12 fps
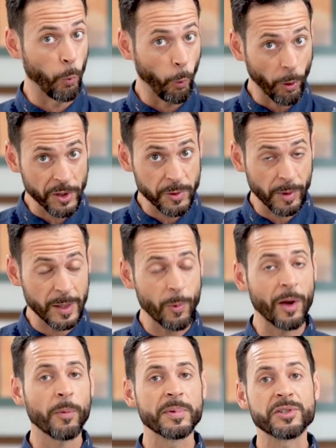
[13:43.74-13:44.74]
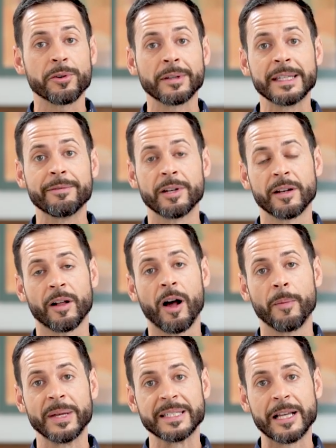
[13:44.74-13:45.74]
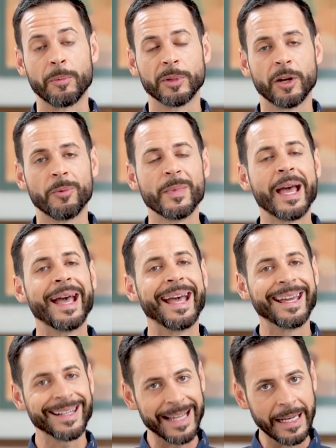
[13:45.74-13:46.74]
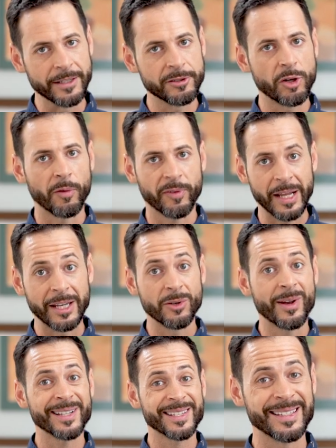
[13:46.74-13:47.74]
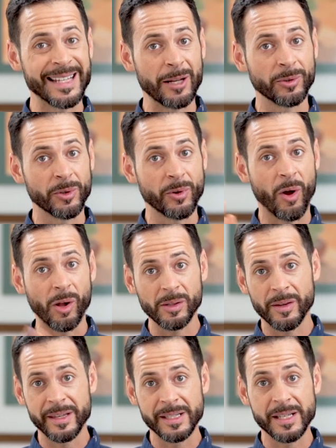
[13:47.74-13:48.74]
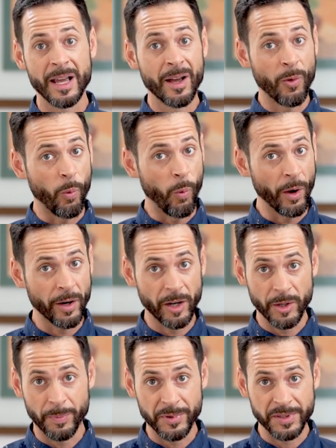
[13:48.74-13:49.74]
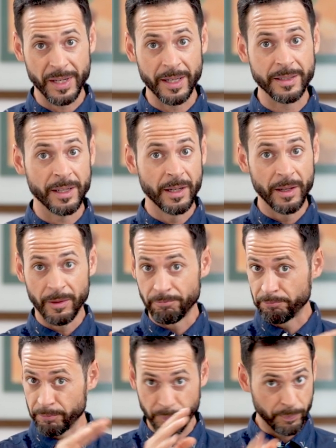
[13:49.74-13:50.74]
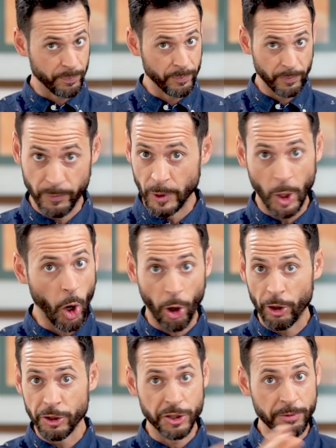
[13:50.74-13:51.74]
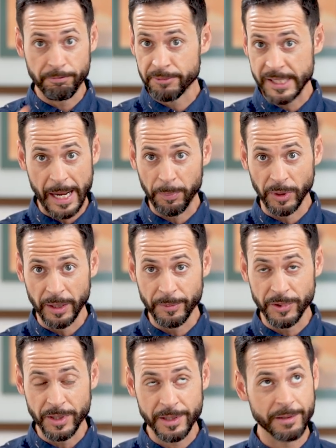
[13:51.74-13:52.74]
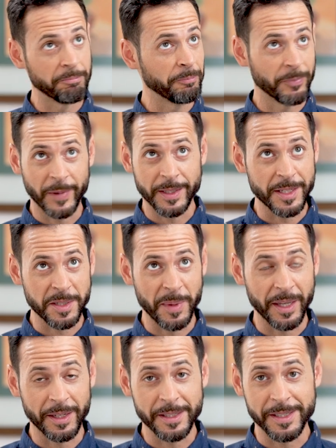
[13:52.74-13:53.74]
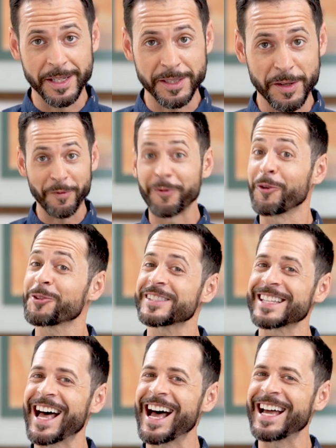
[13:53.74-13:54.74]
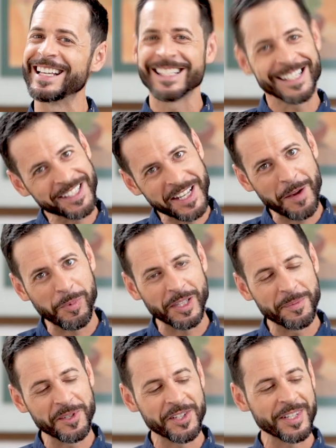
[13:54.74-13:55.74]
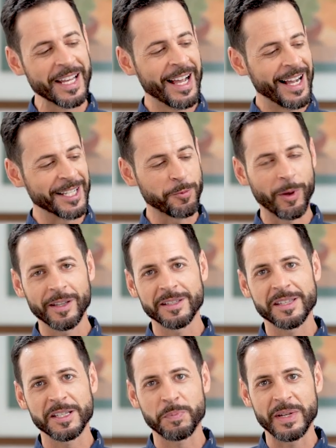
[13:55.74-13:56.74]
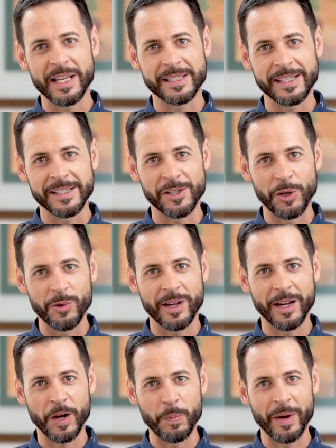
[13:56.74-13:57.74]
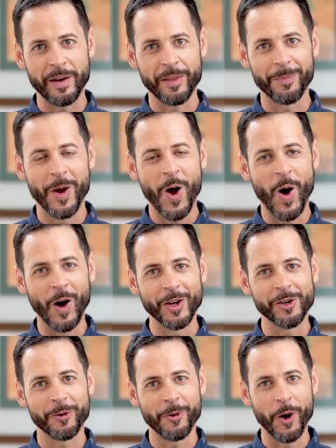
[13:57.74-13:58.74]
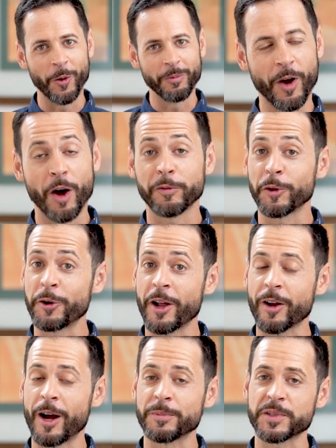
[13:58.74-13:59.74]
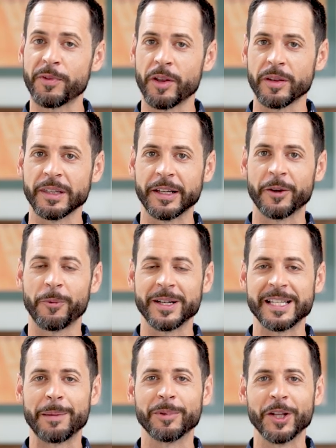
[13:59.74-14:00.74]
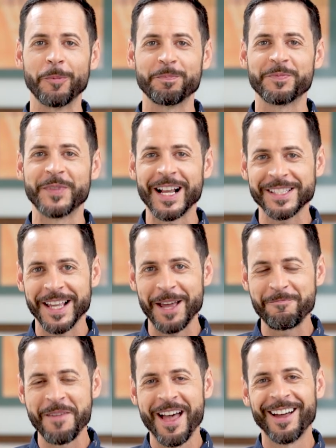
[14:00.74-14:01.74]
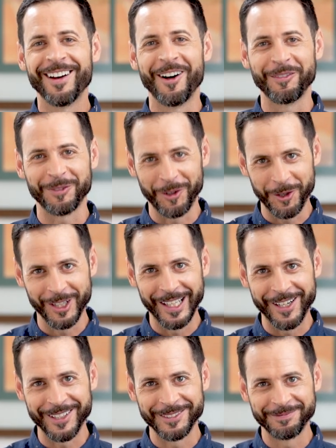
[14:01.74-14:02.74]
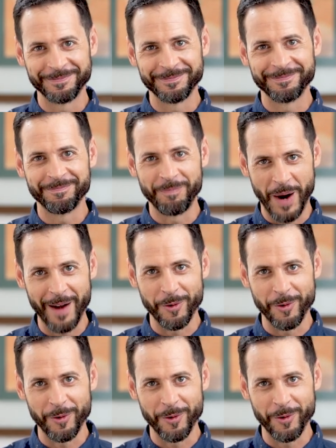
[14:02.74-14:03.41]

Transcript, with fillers: works really well, be sure to leave it in a comment down below. And again, don't forget, you guys can download all of these 100% large sample images that doesn't make any sense, full size sample images, as well as this PSD, so you can compare them on your own. On phlearn.com, just follow the link right down below. Thanks again, I'll PHLEARN you later. Bye